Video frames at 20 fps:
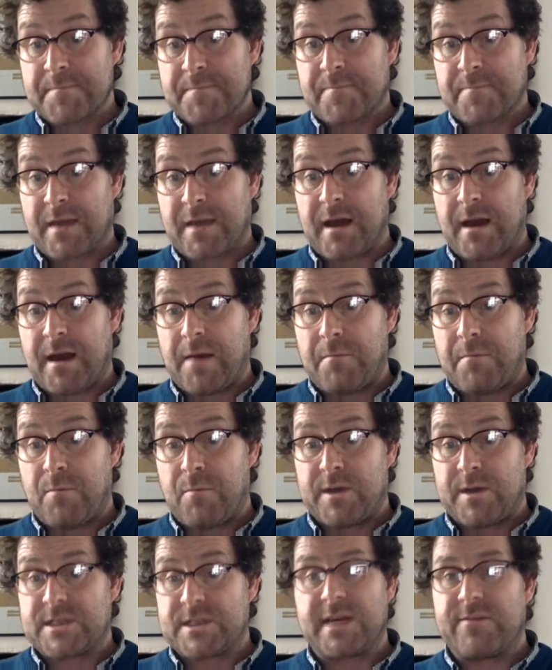um,
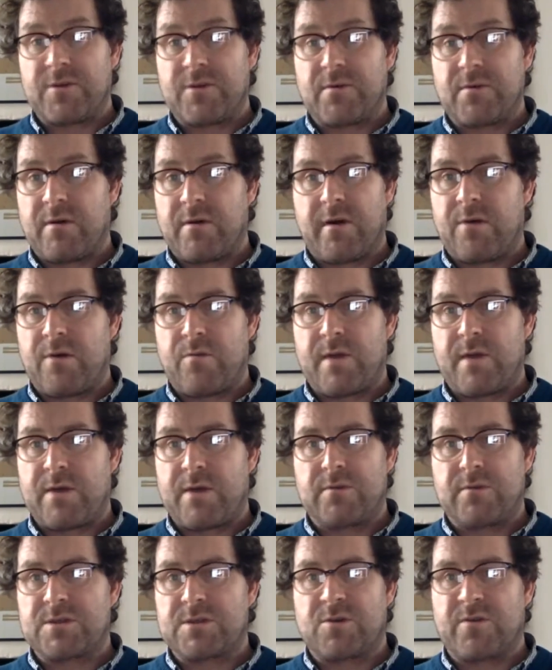which give you a, a
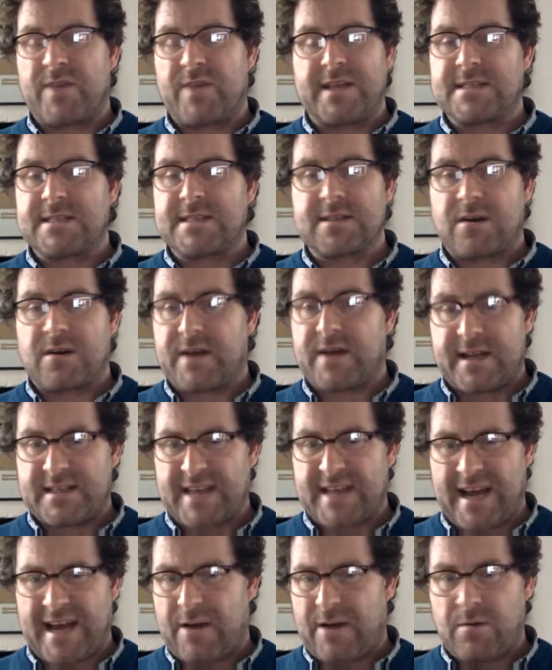real sort of insight
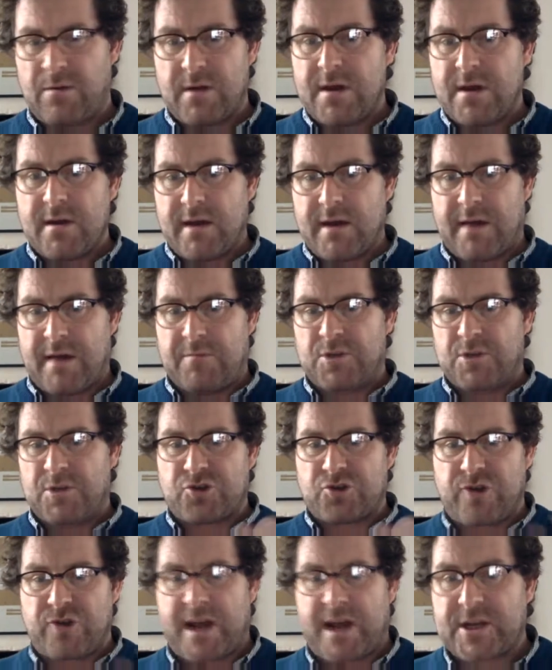into how how much
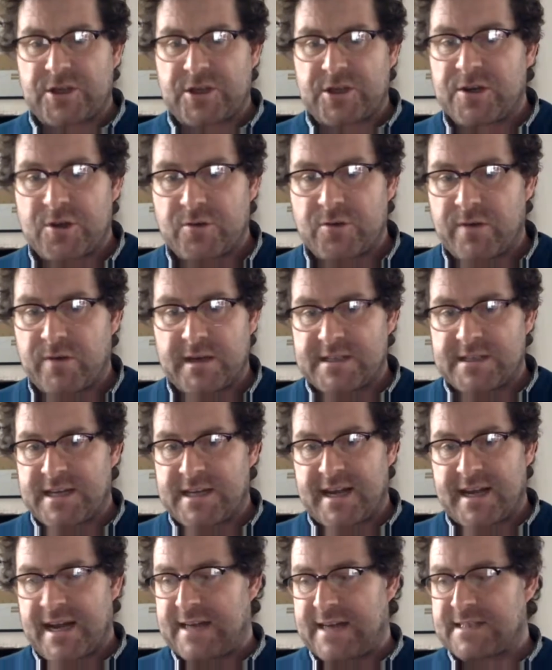traction your
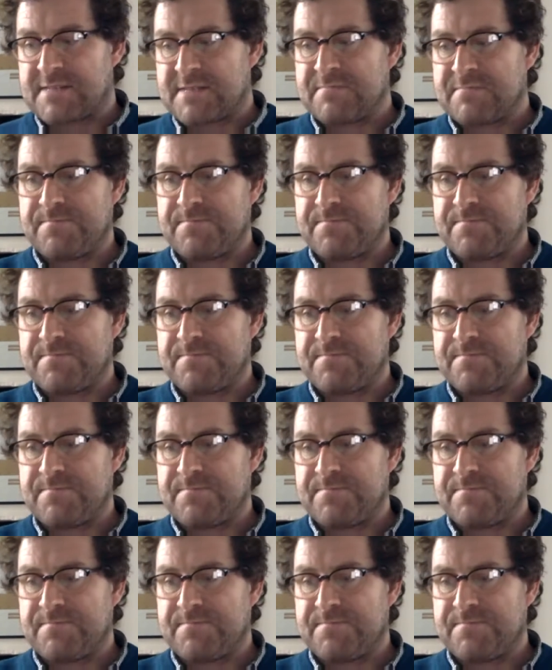idea has.